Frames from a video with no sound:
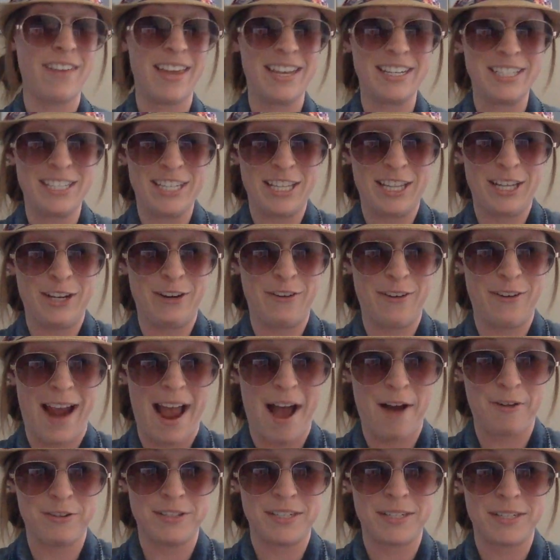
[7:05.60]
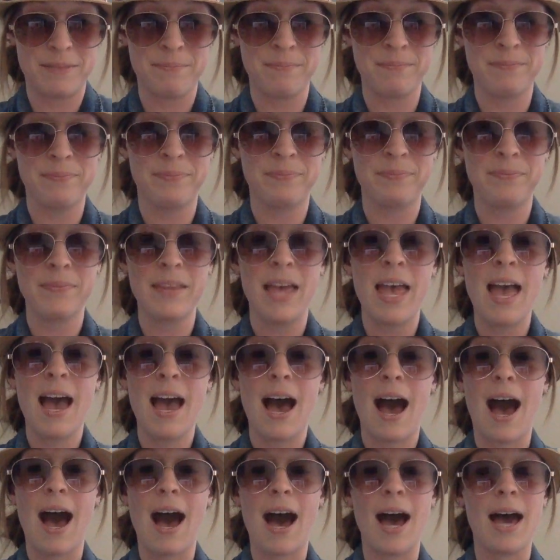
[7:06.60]
into the ground.
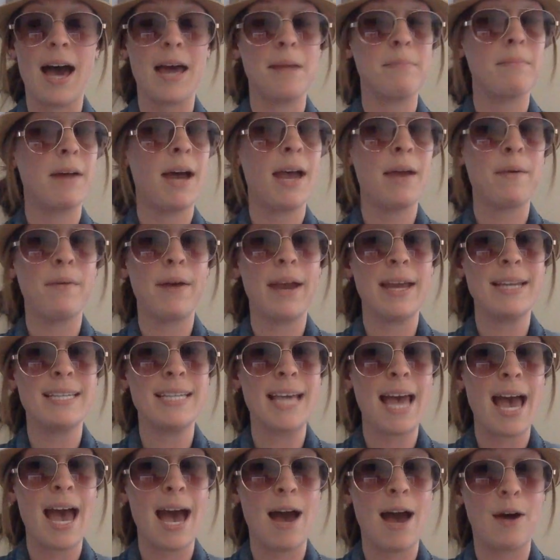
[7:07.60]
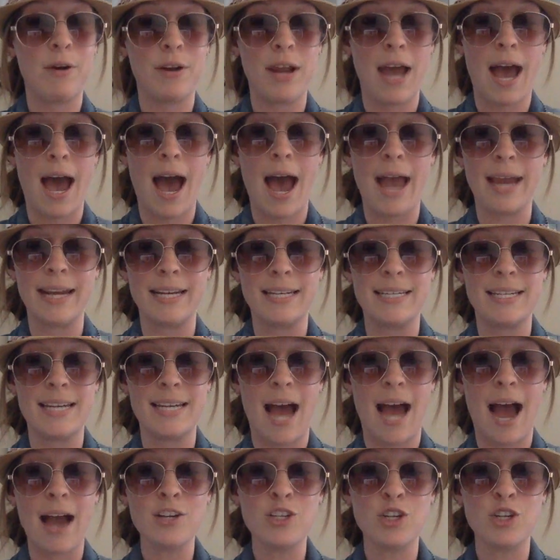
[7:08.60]
On my way down, I
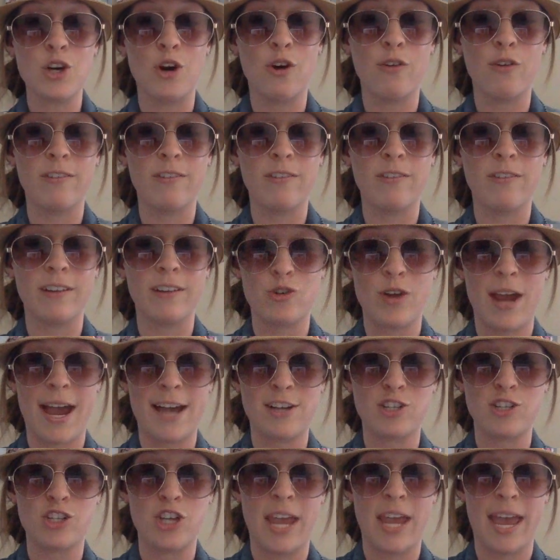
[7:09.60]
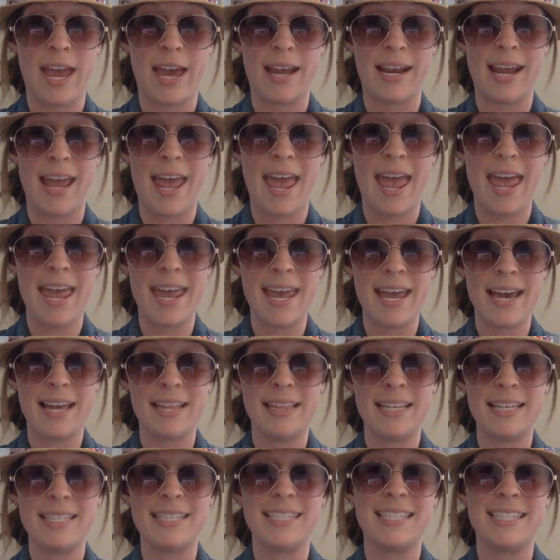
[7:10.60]
knocked over the trash can
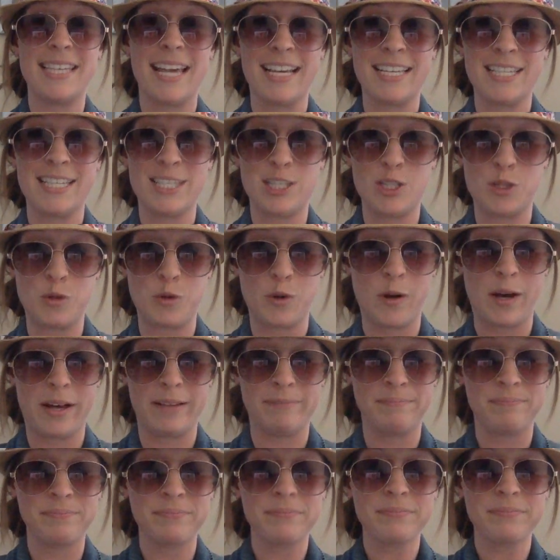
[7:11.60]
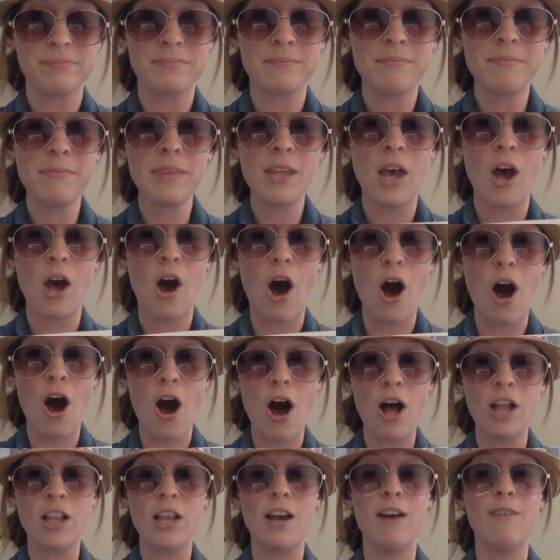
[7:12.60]
and the sink stool.
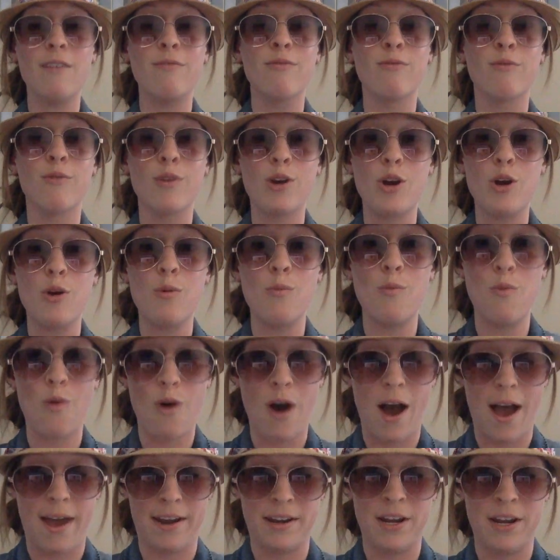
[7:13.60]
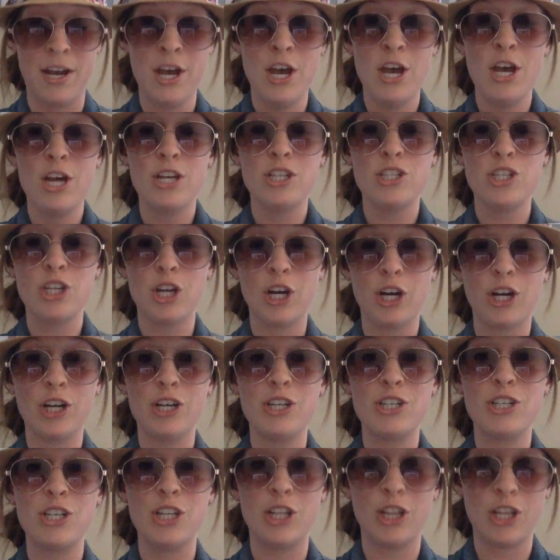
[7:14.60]
All of room 1
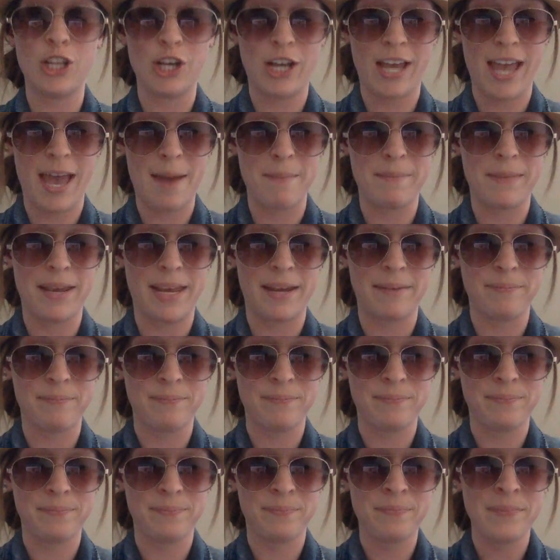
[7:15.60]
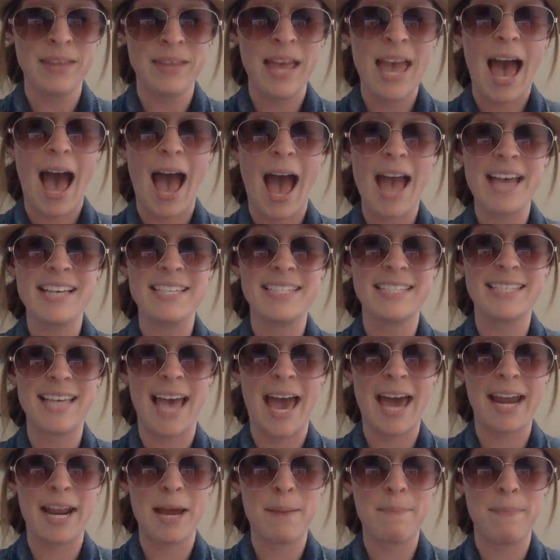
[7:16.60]
turned to look at me. I
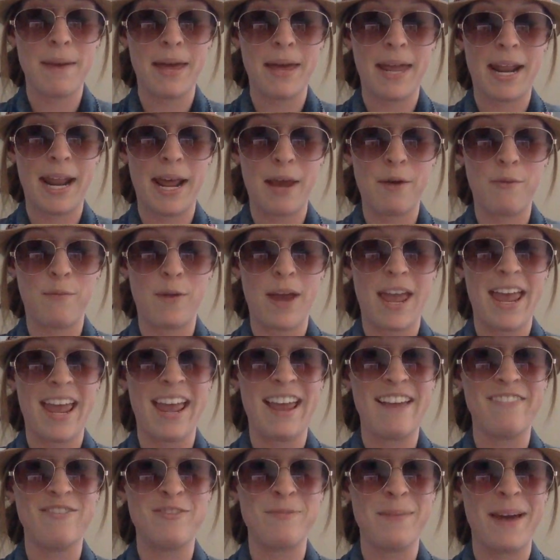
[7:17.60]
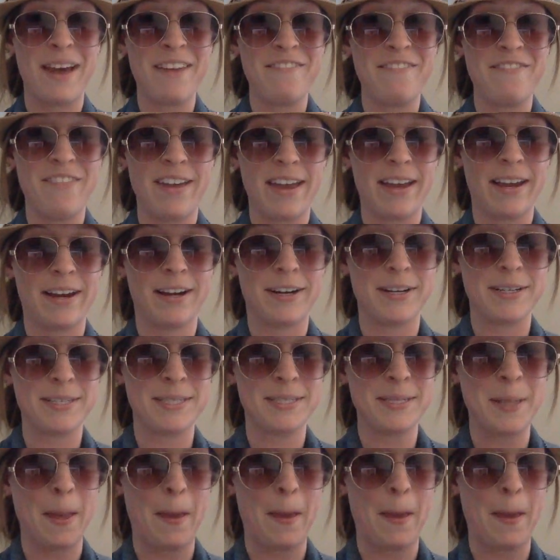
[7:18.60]
sat up and I waved my fingers.